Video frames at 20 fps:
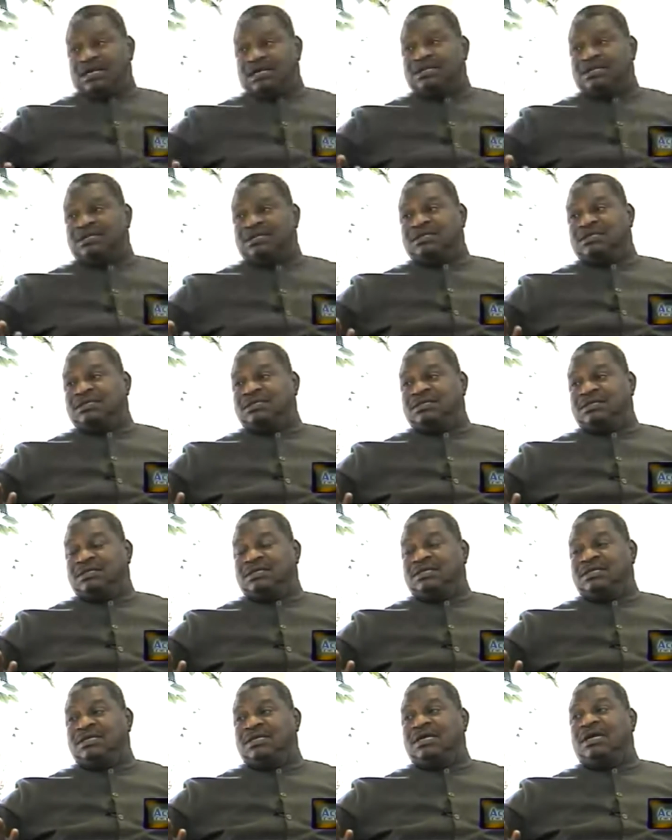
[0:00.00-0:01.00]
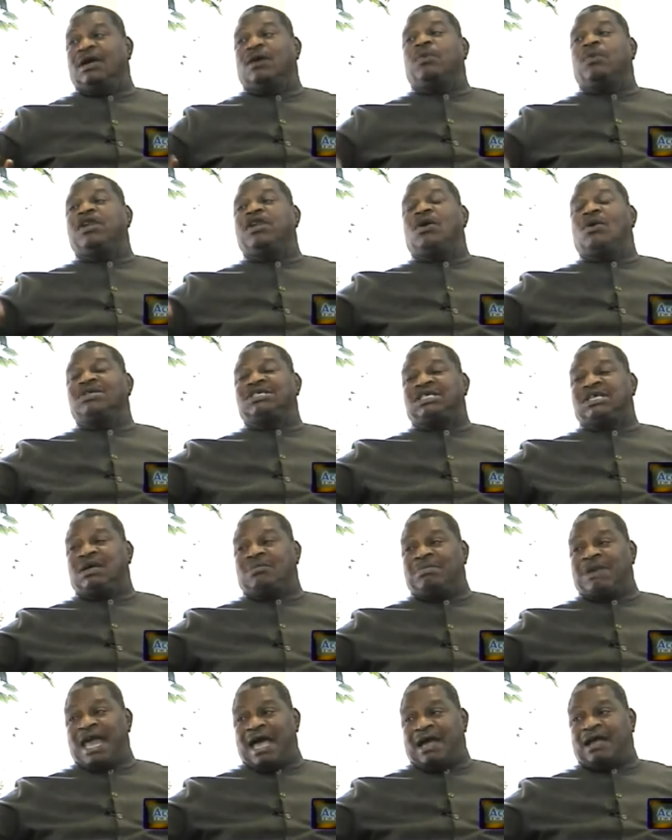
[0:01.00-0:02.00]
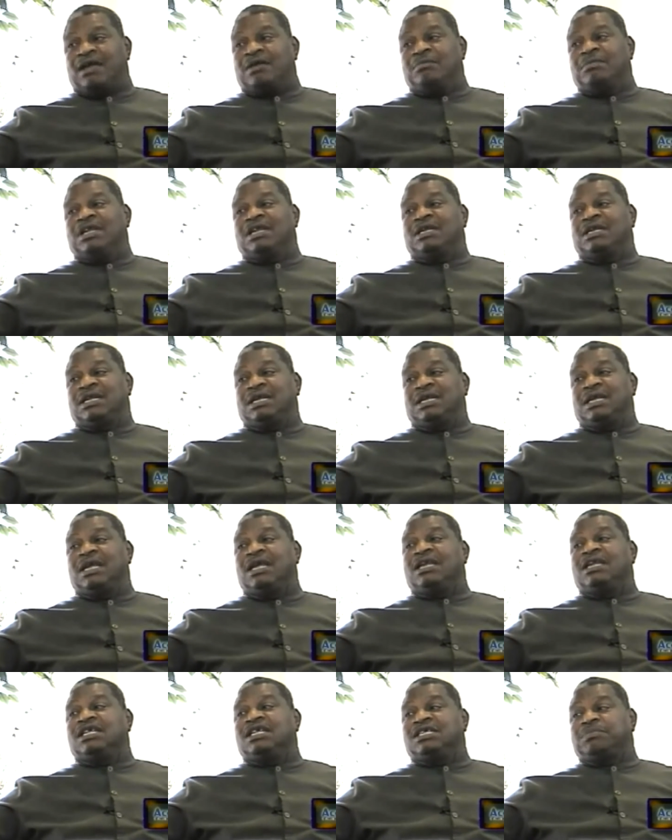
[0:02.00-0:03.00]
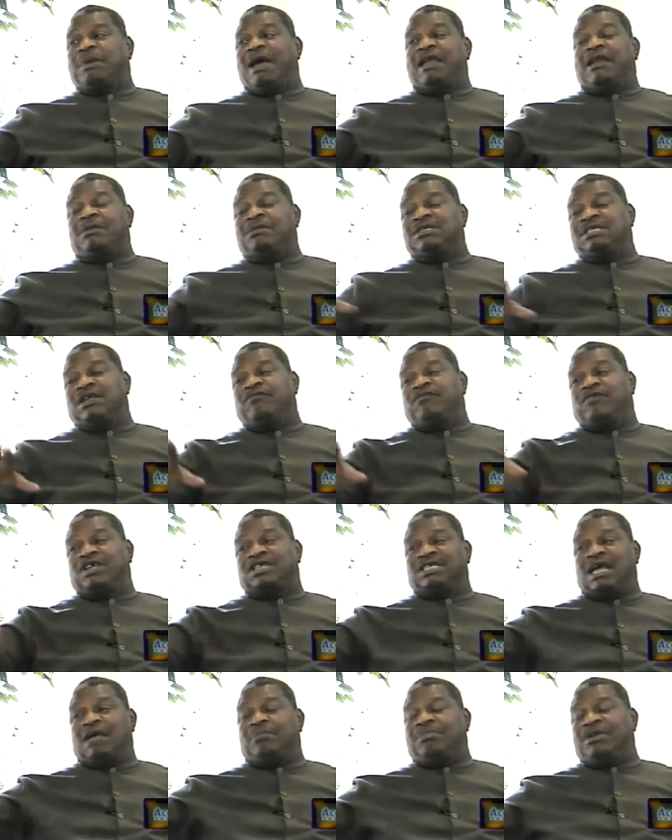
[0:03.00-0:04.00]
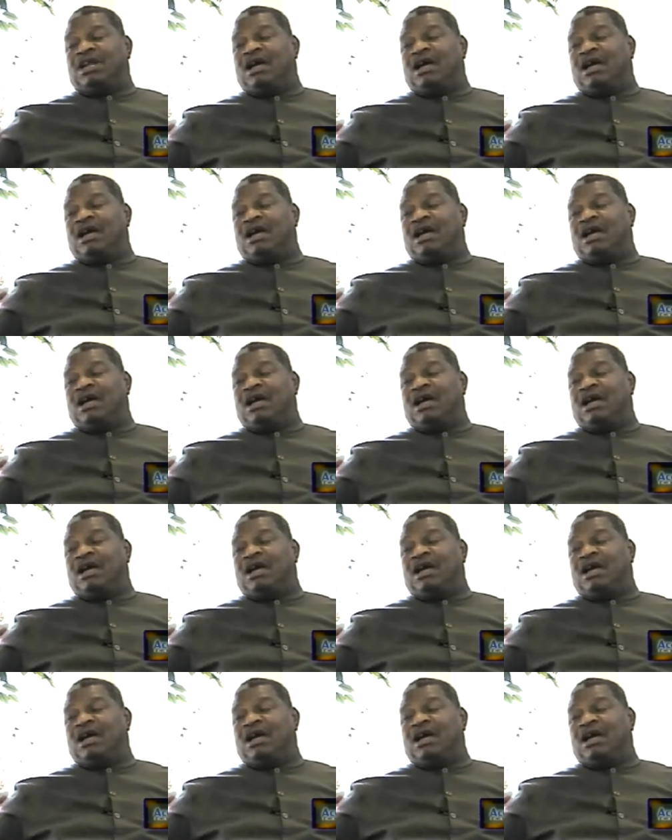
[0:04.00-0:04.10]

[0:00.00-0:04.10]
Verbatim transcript: Okay, but you don't see a black. We don't see a black community, right. despite and say for example